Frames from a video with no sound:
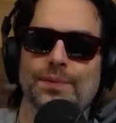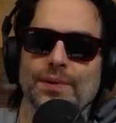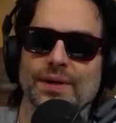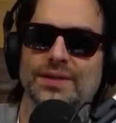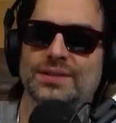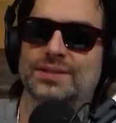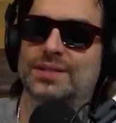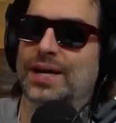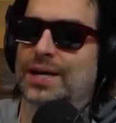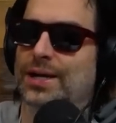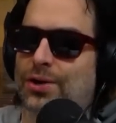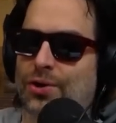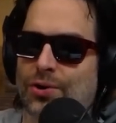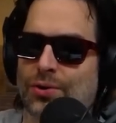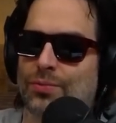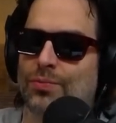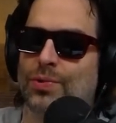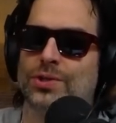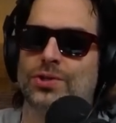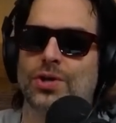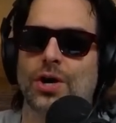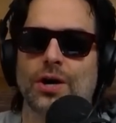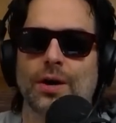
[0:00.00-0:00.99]
It's like
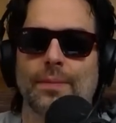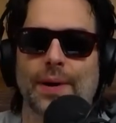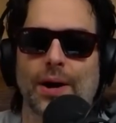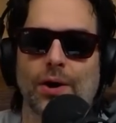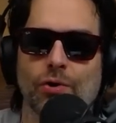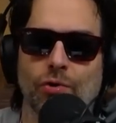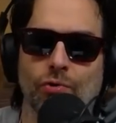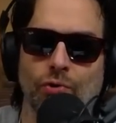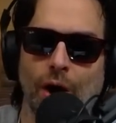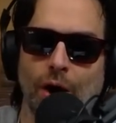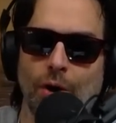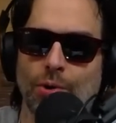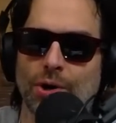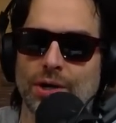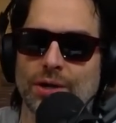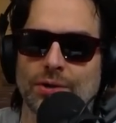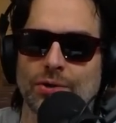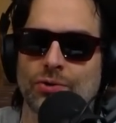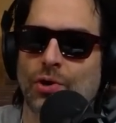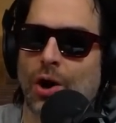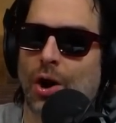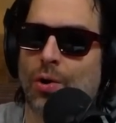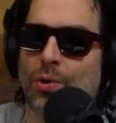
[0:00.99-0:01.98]
we talk about grow or
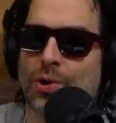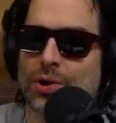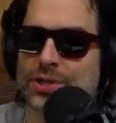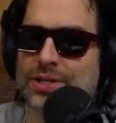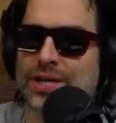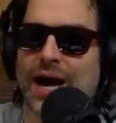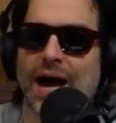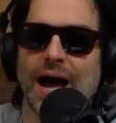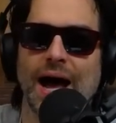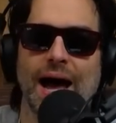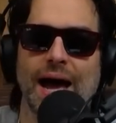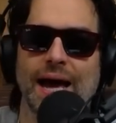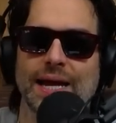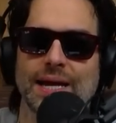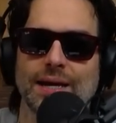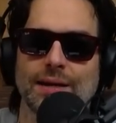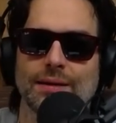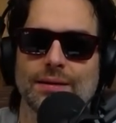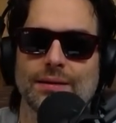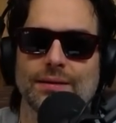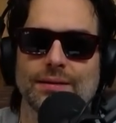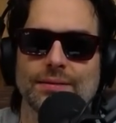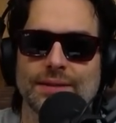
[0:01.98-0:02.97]
grow or
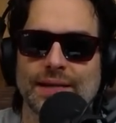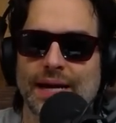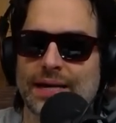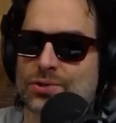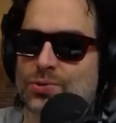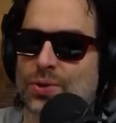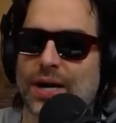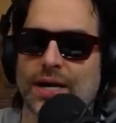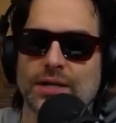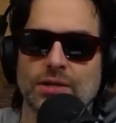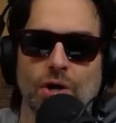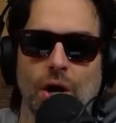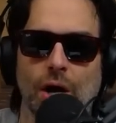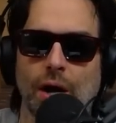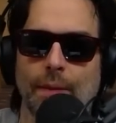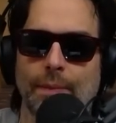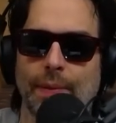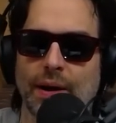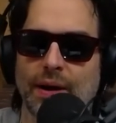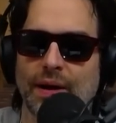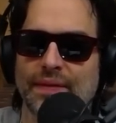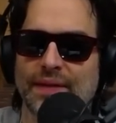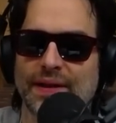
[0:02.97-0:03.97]
die. That's what I talk
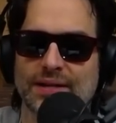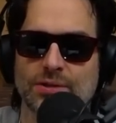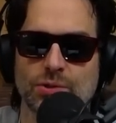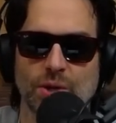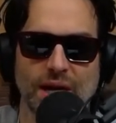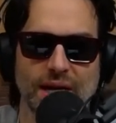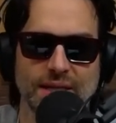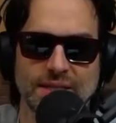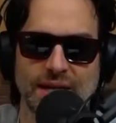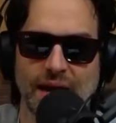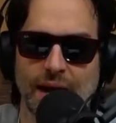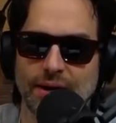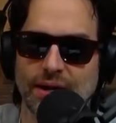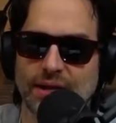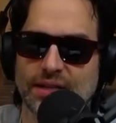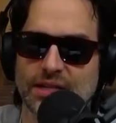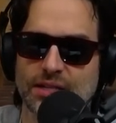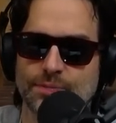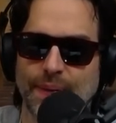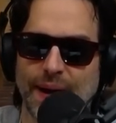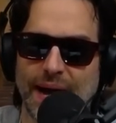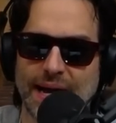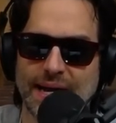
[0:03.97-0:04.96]
about on that's what I taught on
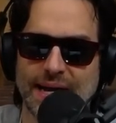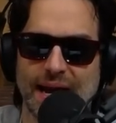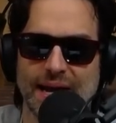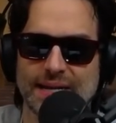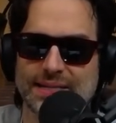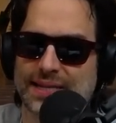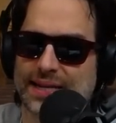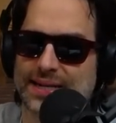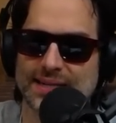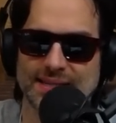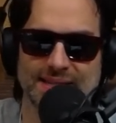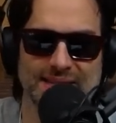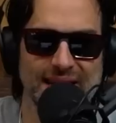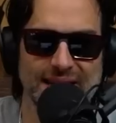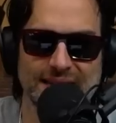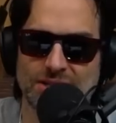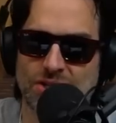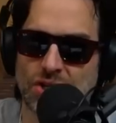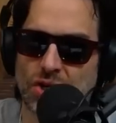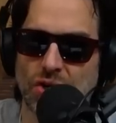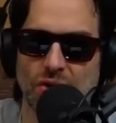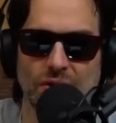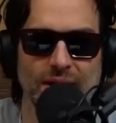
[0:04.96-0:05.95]
this podcast. And it's
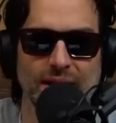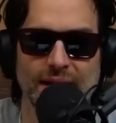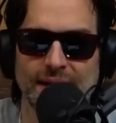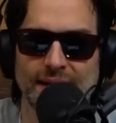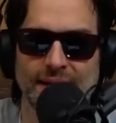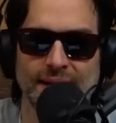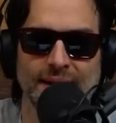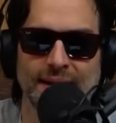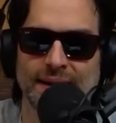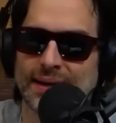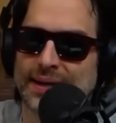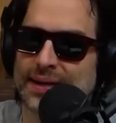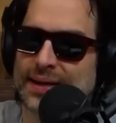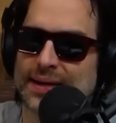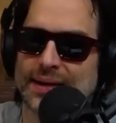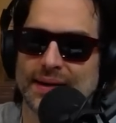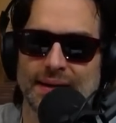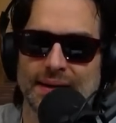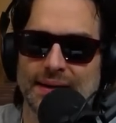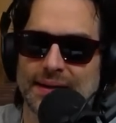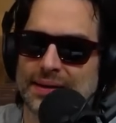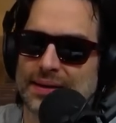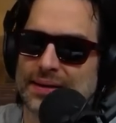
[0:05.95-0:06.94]
like, dude,
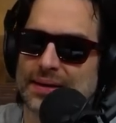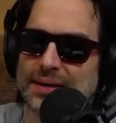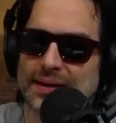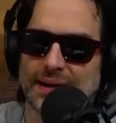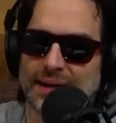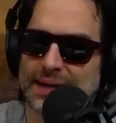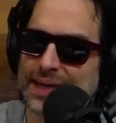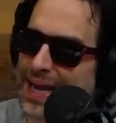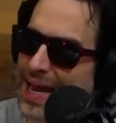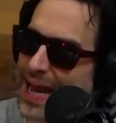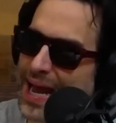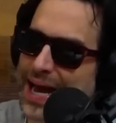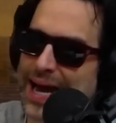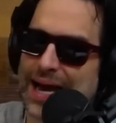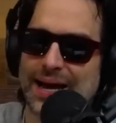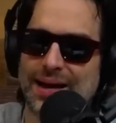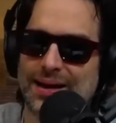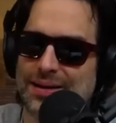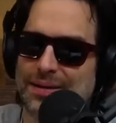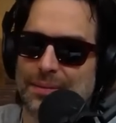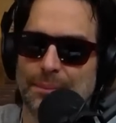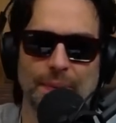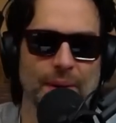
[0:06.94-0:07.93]

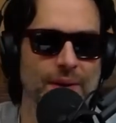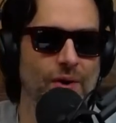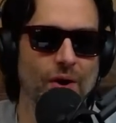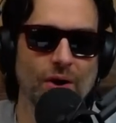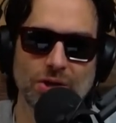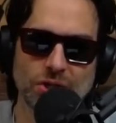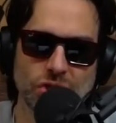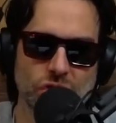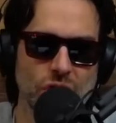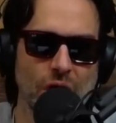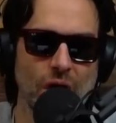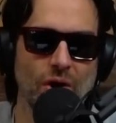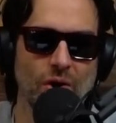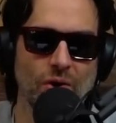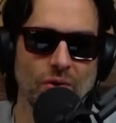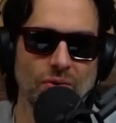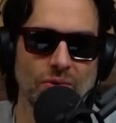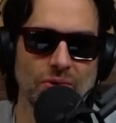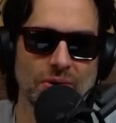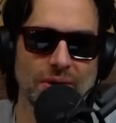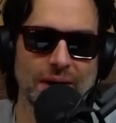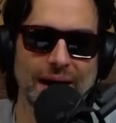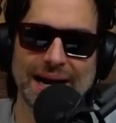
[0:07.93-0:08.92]
yeah, but
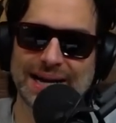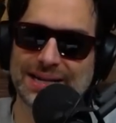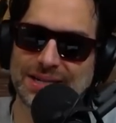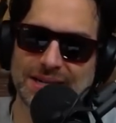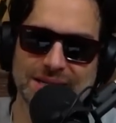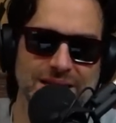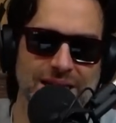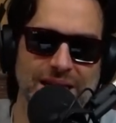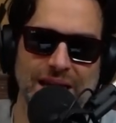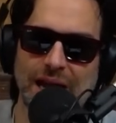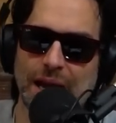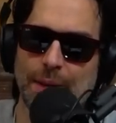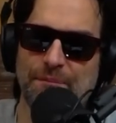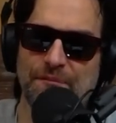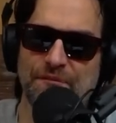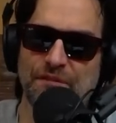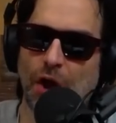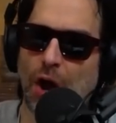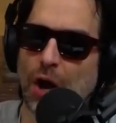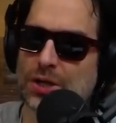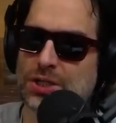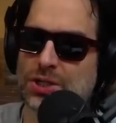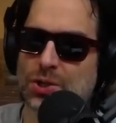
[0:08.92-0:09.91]
also I just keep
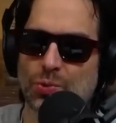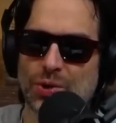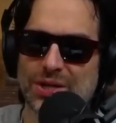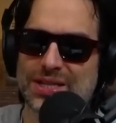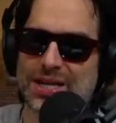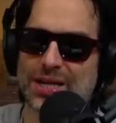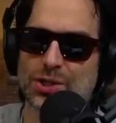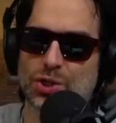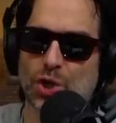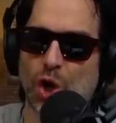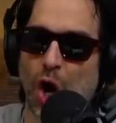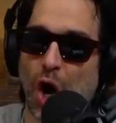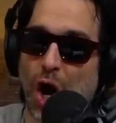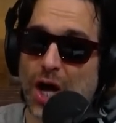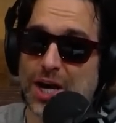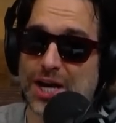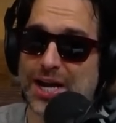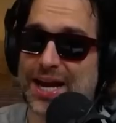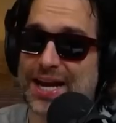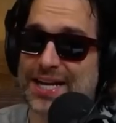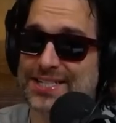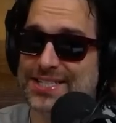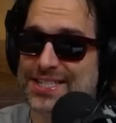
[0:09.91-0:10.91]
flossing with these
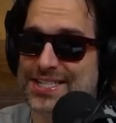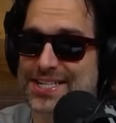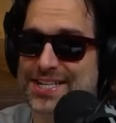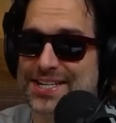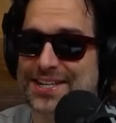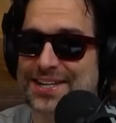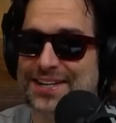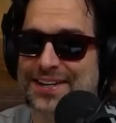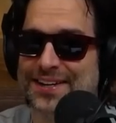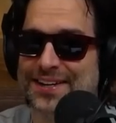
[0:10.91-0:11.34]
hoodies.